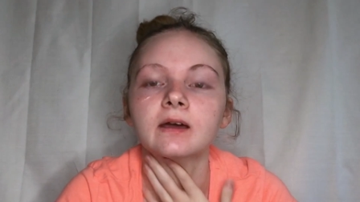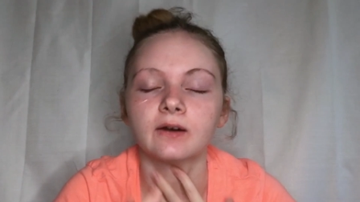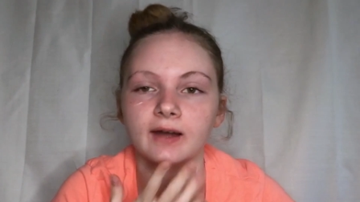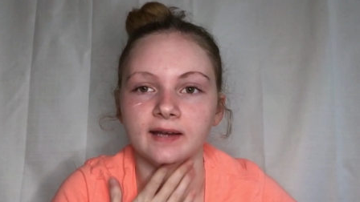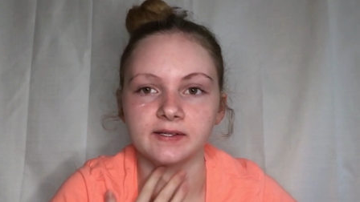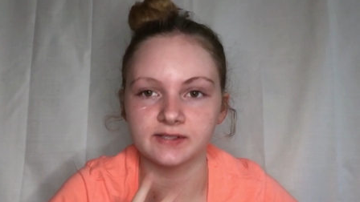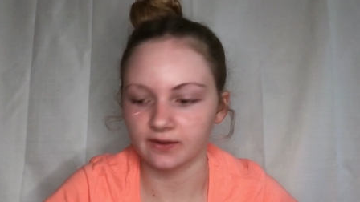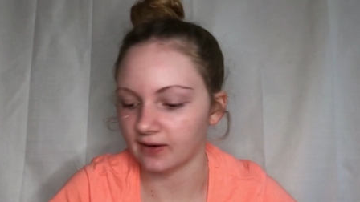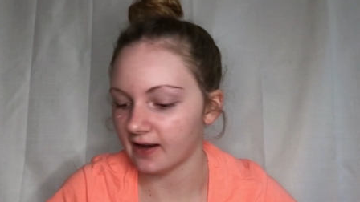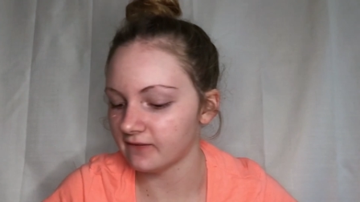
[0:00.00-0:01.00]
Okay,
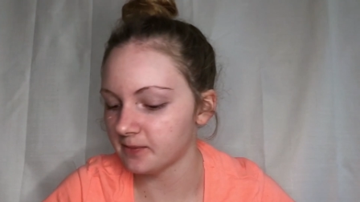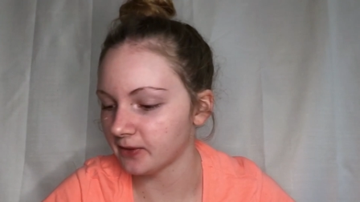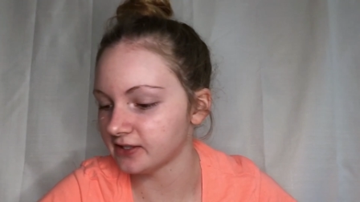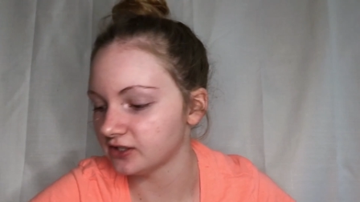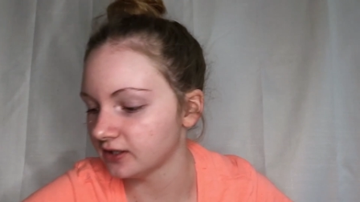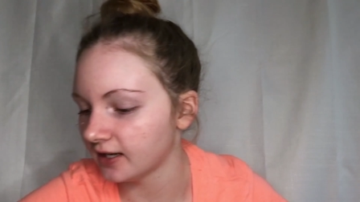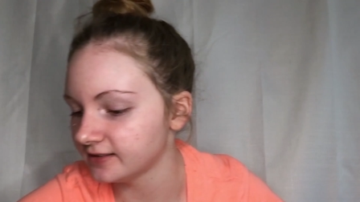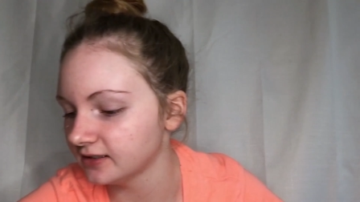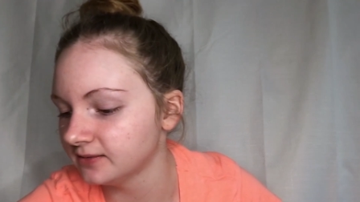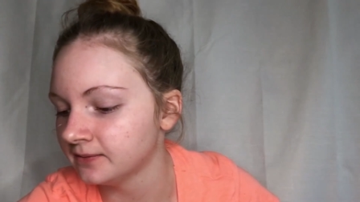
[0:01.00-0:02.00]
so I have the
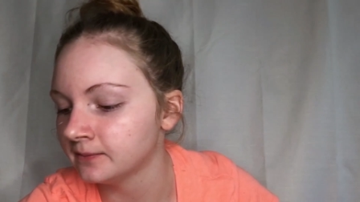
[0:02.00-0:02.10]
moisturizer.